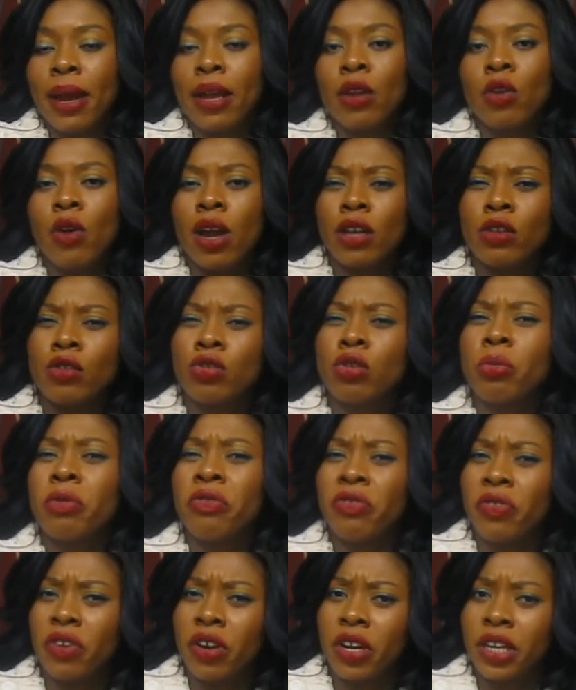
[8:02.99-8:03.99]
I know I used to
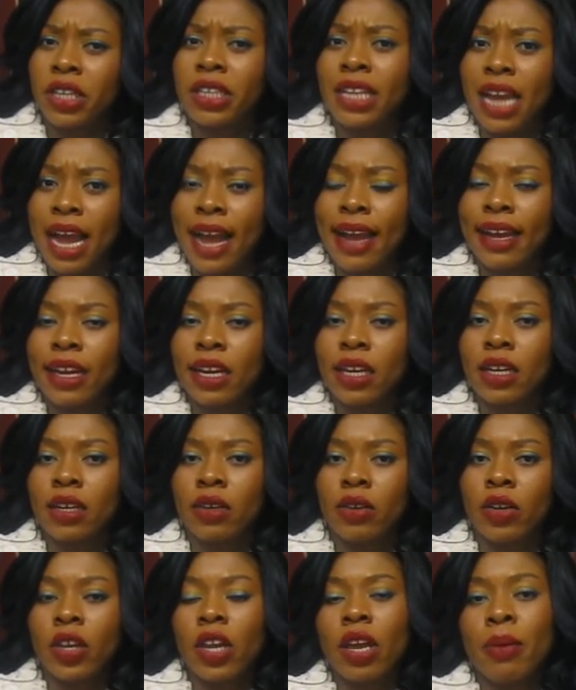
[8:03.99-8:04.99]
be very dark,
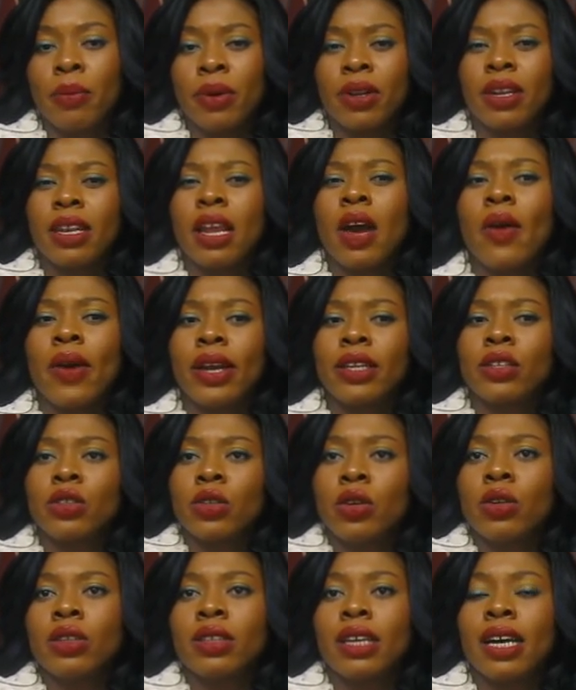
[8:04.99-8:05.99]
okay, but now I
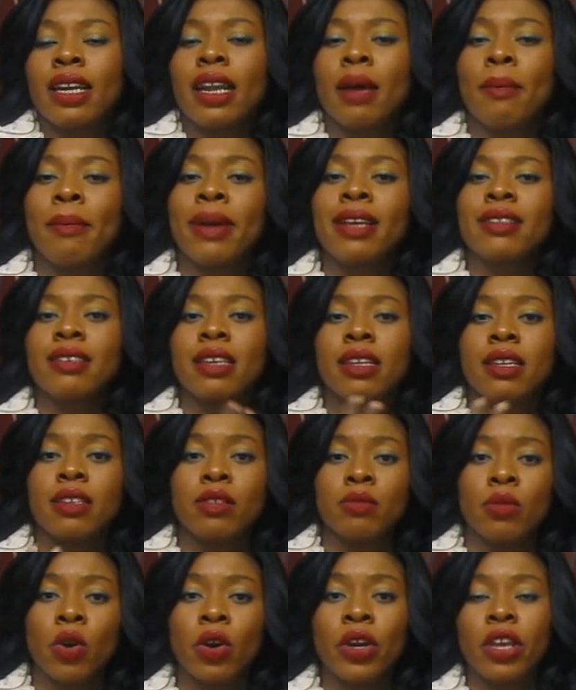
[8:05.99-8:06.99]
tone that and my skin
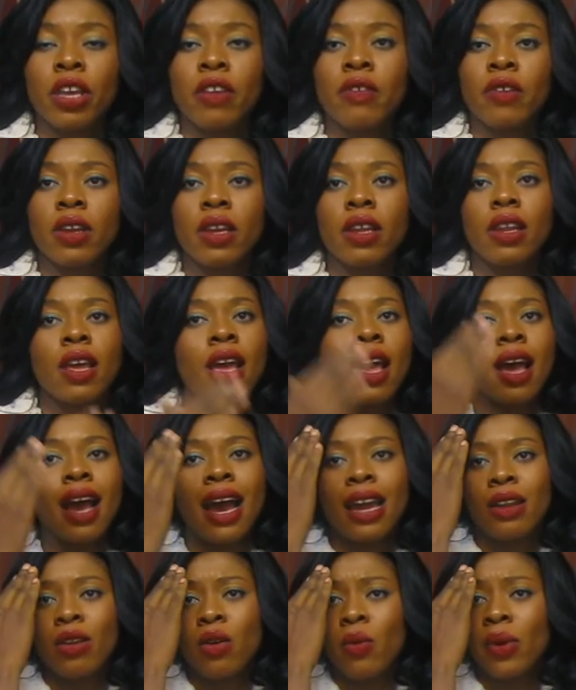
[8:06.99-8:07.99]
is more even.
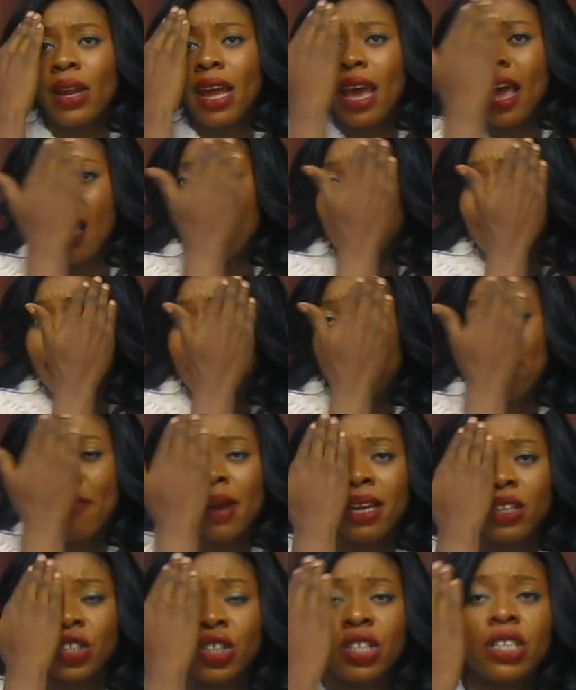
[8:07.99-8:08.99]
I know when I have like
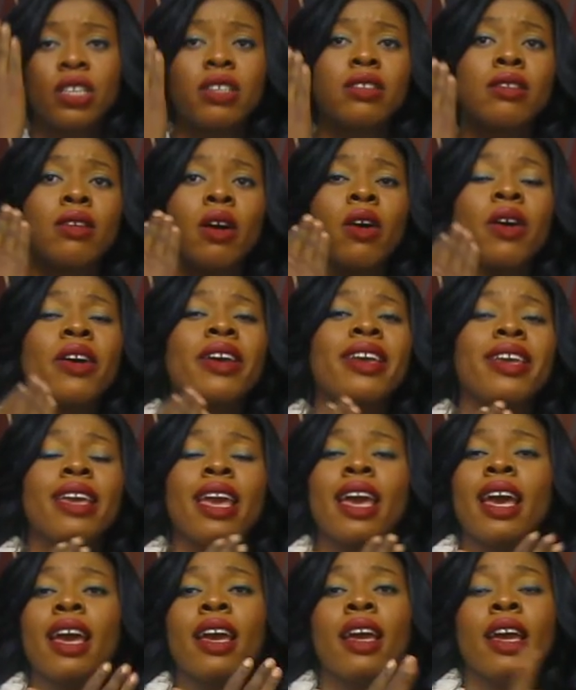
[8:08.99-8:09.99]
patches all
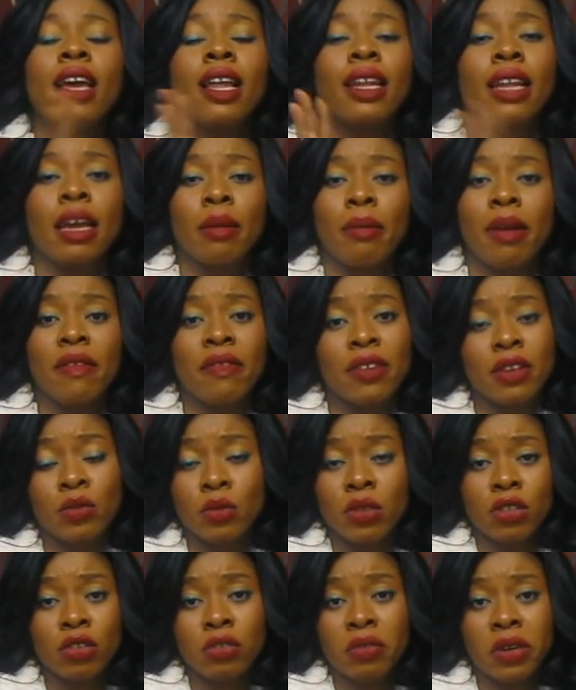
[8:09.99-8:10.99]
here, like my face
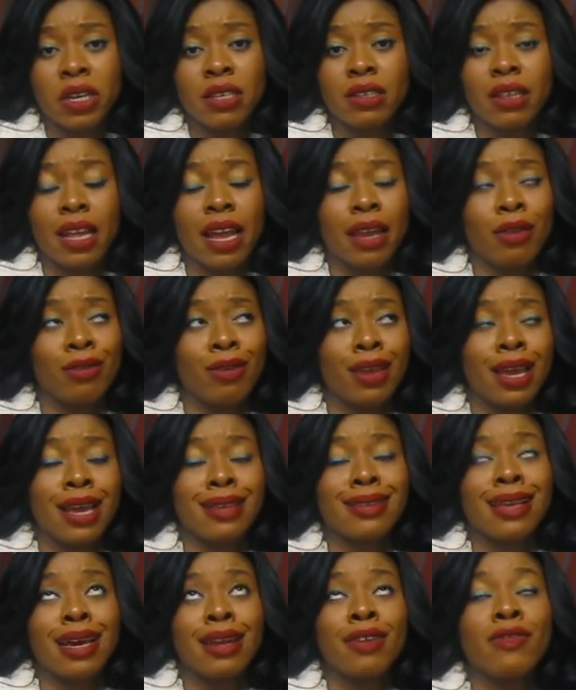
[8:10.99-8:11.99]
was crazy, like you
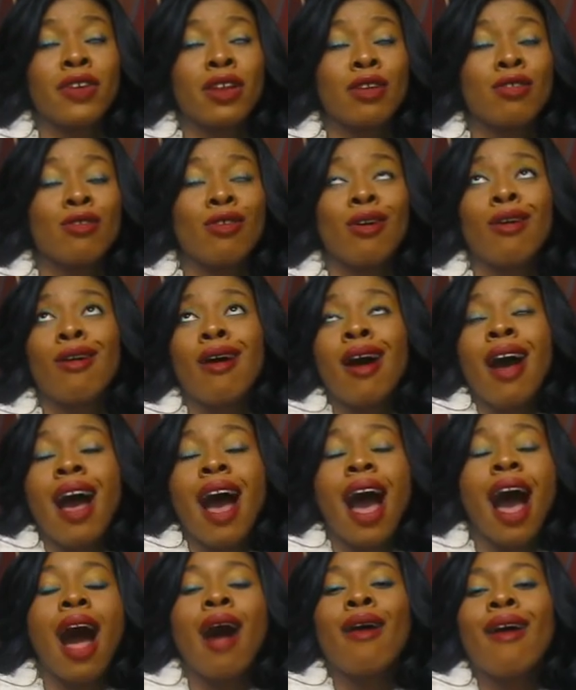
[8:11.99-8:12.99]
guys can't even know
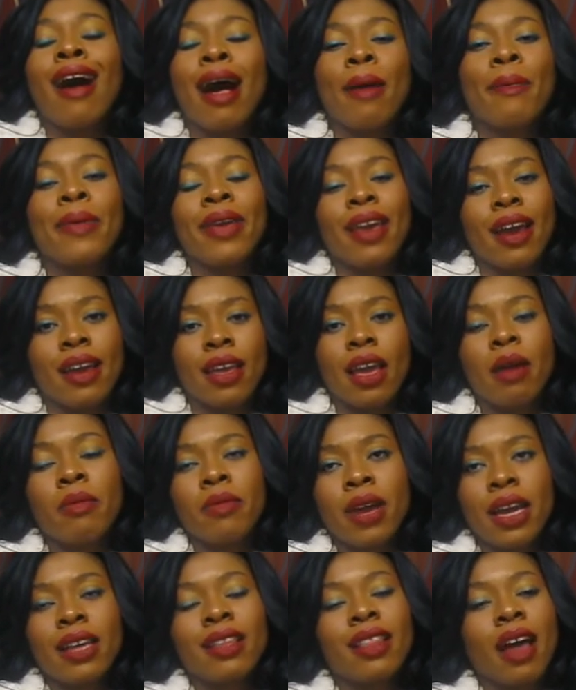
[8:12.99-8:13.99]
how happy I
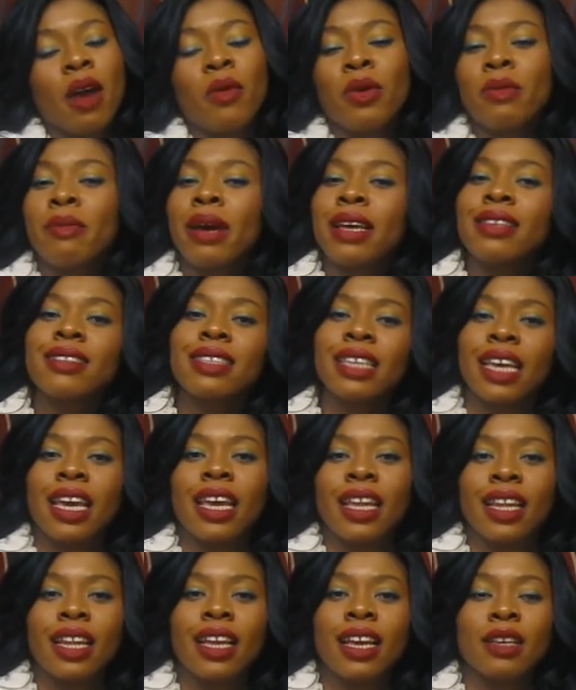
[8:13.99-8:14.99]
am right now with my
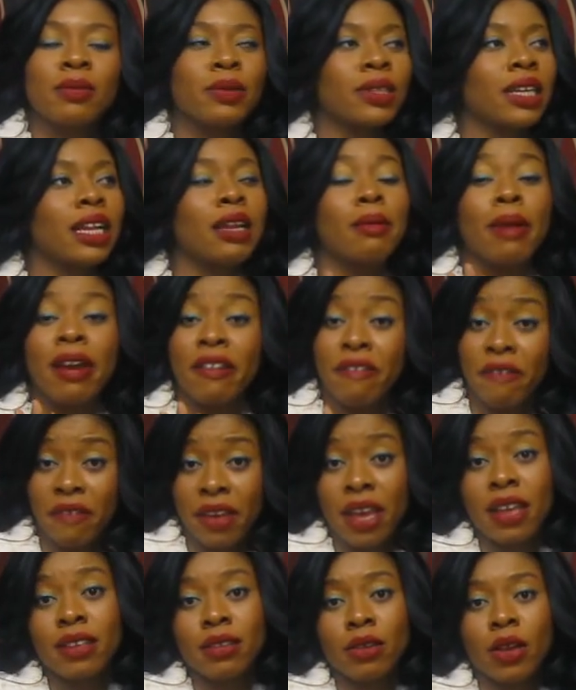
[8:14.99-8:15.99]
skin, especially my
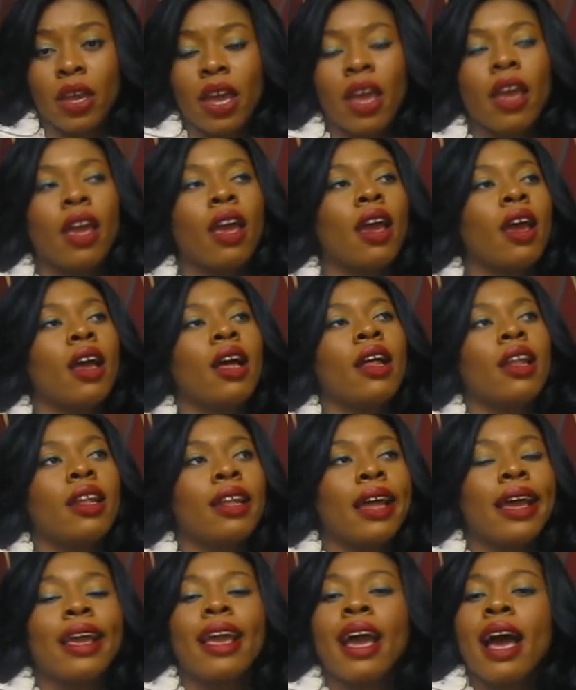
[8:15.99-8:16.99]
face, okay?
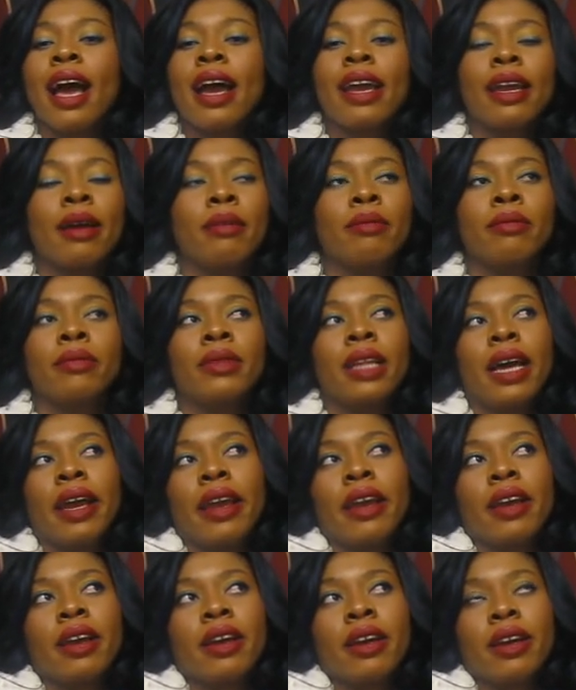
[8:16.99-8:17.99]
Like I am
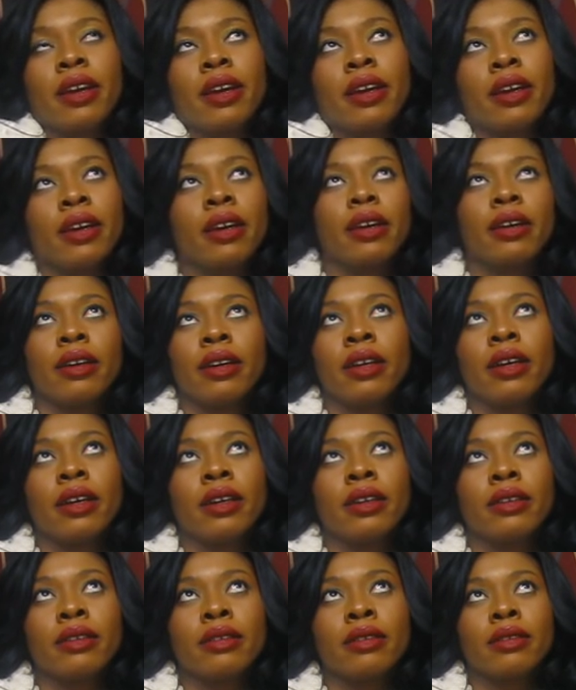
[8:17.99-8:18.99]
like, oh
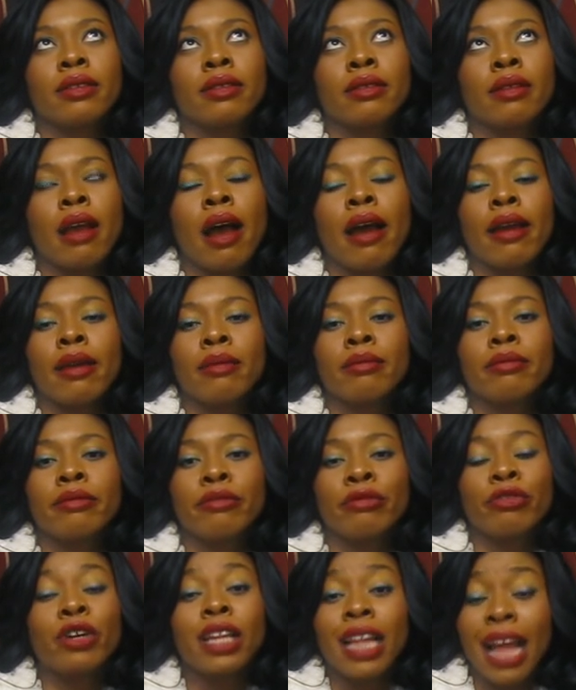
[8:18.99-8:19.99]
gosh,
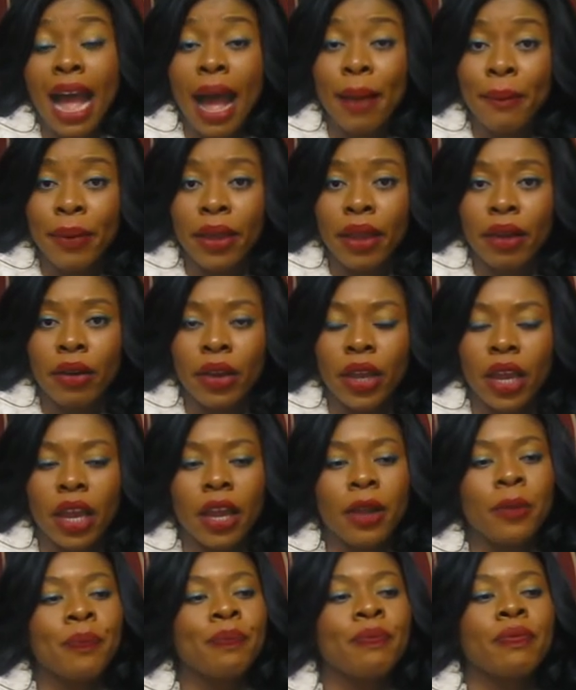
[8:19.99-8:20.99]
I'm really happy,
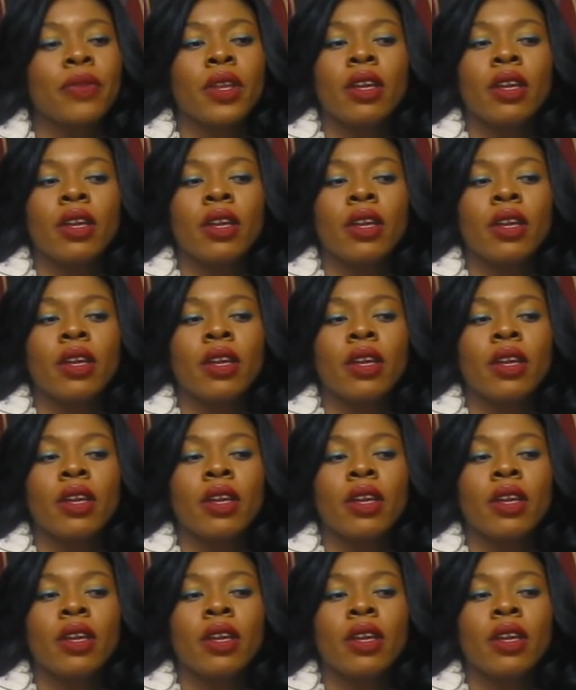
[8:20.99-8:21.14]
okay?